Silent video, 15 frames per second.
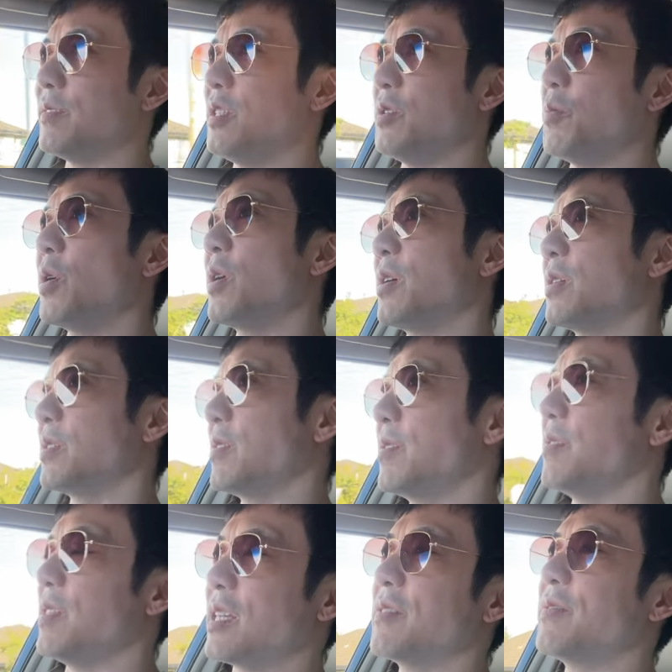you want to
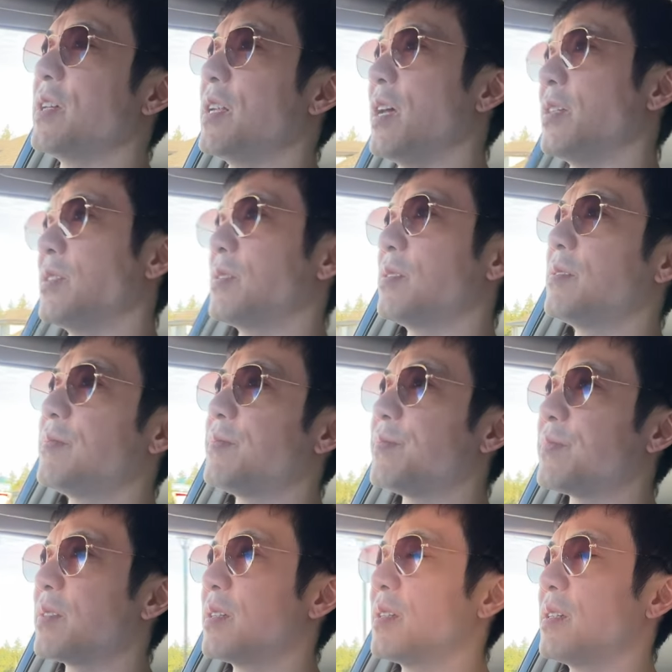think of it as.
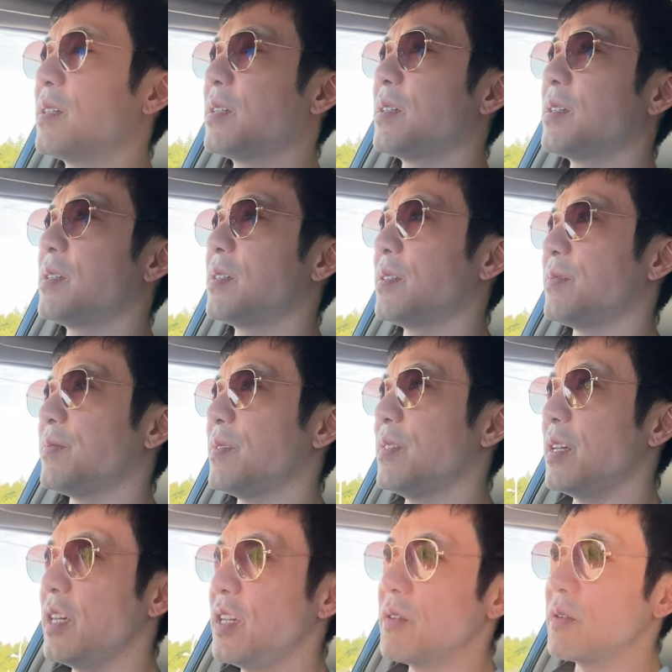
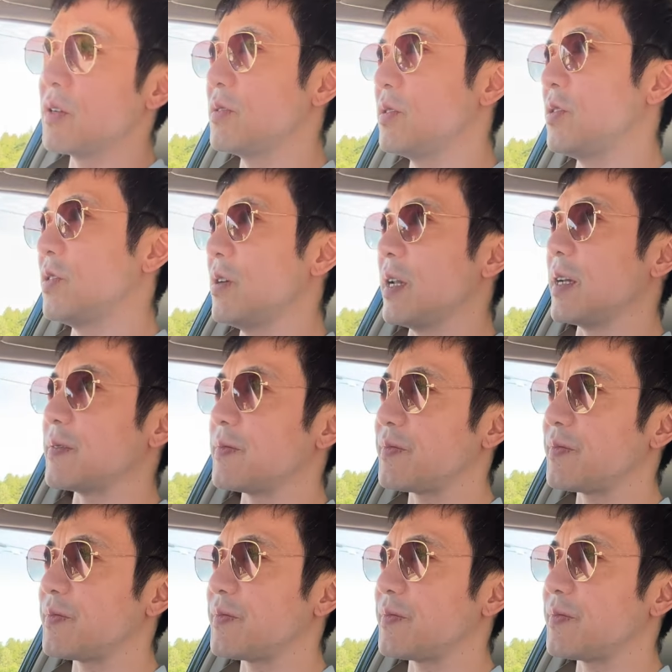The hero's journey.